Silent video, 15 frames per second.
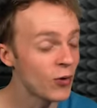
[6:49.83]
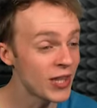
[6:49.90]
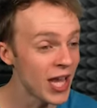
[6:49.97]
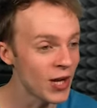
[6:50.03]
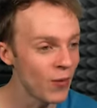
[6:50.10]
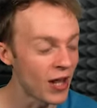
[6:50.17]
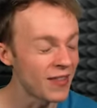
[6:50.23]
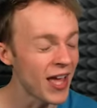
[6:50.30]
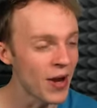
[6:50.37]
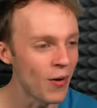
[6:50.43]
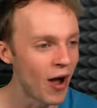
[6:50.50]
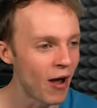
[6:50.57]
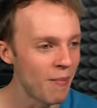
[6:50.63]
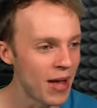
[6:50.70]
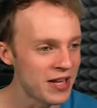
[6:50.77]
Oh, there you are. There you
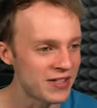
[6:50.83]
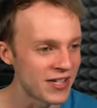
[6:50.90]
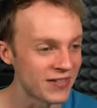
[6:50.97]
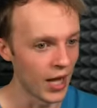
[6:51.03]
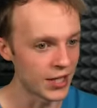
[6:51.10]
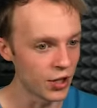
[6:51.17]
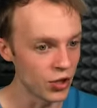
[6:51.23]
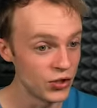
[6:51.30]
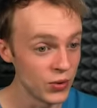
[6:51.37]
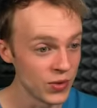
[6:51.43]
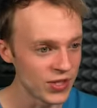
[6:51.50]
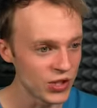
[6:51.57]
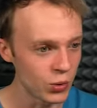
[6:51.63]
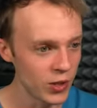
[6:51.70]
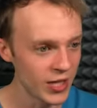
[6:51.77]
are. Amazing. I got to do
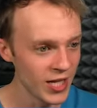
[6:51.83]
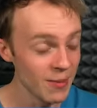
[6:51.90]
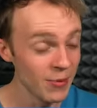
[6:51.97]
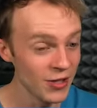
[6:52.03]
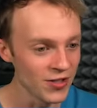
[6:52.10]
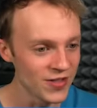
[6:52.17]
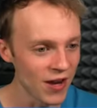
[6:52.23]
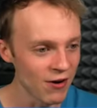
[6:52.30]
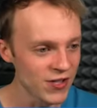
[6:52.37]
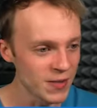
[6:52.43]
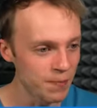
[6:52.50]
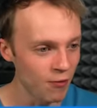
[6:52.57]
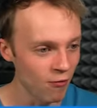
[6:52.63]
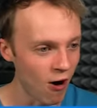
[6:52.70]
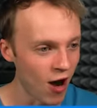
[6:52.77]
this quickly because there is a
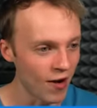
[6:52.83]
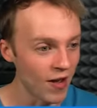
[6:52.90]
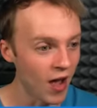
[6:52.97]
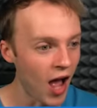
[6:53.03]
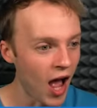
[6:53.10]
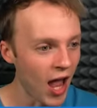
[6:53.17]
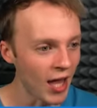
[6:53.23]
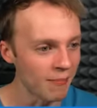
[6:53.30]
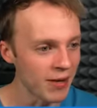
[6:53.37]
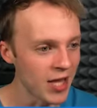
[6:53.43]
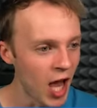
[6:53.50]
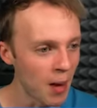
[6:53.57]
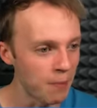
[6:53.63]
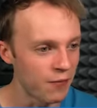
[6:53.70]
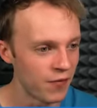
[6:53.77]
piranha eyeing me
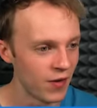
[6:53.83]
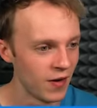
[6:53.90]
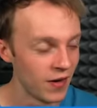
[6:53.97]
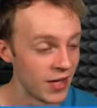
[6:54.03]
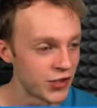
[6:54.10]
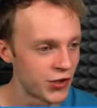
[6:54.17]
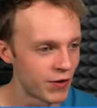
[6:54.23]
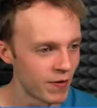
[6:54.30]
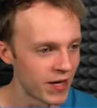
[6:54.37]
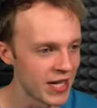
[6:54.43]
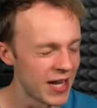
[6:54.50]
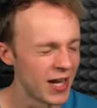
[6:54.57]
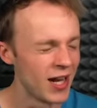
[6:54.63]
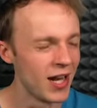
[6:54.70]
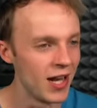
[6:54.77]
up for
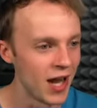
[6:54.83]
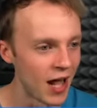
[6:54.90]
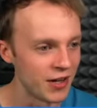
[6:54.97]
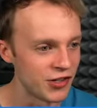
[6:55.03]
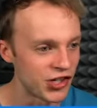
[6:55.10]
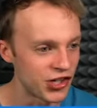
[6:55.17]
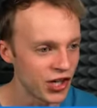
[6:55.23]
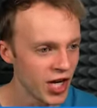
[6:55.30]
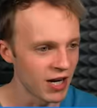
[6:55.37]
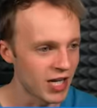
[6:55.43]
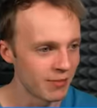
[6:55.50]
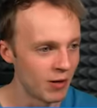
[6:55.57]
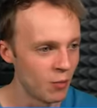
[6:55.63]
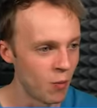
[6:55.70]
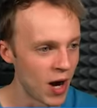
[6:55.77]
literally lunch. All right,
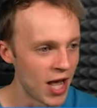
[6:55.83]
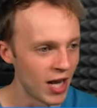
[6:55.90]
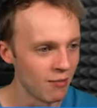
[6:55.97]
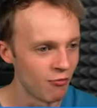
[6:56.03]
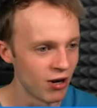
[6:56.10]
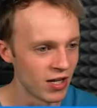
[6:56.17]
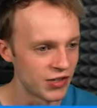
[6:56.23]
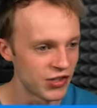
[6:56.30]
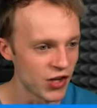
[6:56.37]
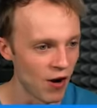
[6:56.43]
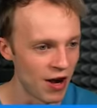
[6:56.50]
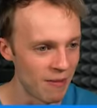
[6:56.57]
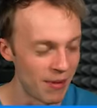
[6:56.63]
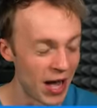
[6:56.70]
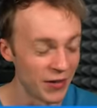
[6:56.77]
come on, whale. I'm really
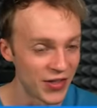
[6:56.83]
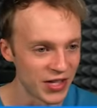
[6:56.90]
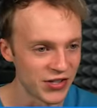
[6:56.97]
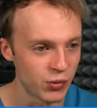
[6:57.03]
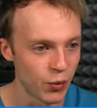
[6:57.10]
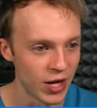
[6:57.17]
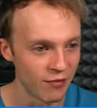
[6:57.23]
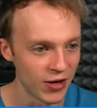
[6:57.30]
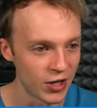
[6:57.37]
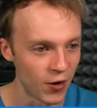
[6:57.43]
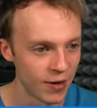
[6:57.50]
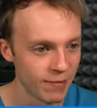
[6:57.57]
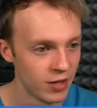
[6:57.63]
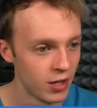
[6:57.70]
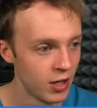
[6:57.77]
sorry about this. Wait, have I got
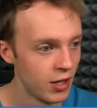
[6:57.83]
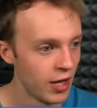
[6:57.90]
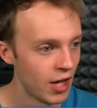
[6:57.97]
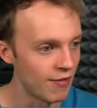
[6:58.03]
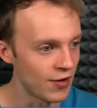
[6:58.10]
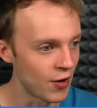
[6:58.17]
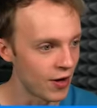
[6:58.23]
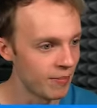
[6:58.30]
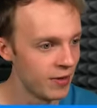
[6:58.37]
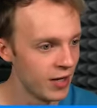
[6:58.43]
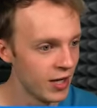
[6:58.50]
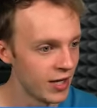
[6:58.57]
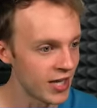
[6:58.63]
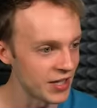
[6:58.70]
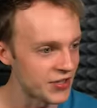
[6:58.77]
him? Have I got him?
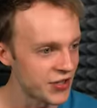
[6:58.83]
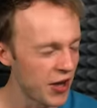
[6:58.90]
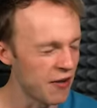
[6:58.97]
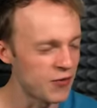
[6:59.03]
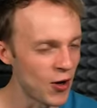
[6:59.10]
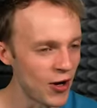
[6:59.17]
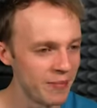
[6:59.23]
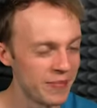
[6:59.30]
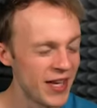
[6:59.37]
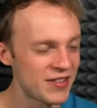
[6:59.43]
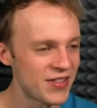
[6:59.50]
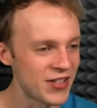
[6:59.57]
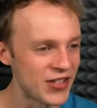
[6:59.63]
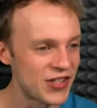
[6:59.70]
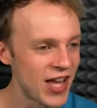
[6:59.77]
Yes, I've got him. That's
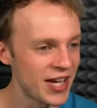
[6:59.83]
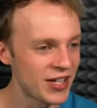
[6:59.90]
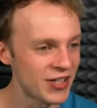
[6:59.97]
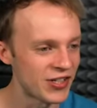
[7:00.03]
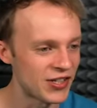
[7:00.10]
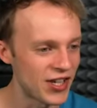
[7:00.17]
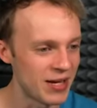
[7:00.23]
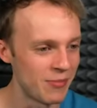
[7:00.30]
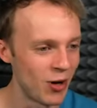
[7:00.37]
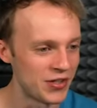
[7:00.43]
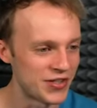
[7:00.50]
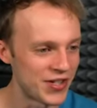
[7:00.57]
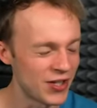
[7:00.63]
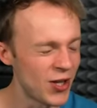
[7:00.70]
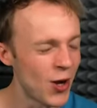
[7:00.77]
the second sea
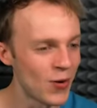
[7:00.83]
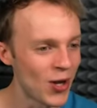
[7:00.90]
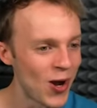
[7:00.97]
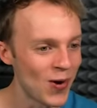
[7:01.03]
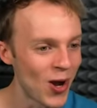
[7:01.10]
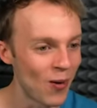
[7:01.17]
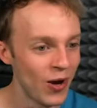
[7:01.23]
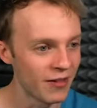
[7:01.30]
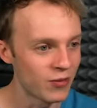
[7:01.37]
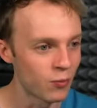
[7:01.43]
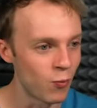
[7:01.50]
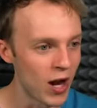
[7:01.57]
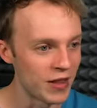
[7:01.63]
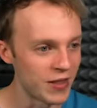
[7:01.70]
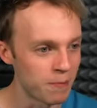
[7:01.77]
monster. Go, go, go. And
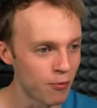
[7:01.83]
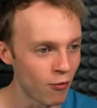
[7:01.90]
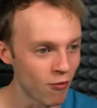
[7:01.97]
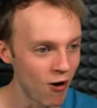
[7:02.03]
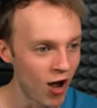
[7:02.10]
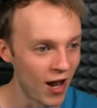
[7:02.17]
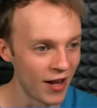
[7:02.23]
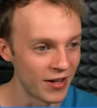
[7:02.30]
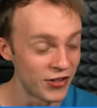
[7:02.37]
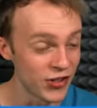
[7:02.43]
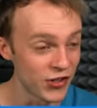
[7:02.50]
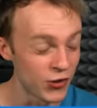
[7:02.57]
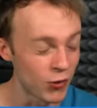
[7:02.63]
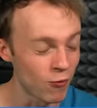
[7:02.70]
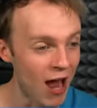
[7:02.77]
wait, the piranha
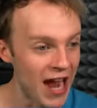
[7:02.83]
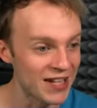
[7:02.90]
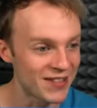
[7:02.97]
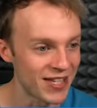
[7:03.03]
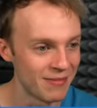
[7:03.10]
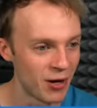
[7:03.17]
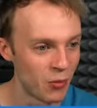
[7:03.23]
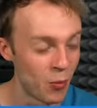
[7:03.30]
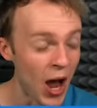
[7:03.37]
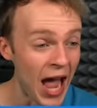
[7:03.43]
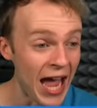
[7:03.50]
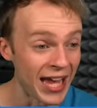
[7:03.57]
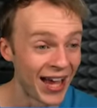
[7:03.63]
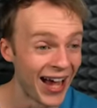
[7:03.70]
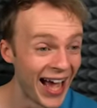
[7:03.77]
just drags him
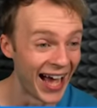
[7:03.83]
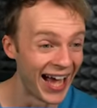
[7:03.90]
away.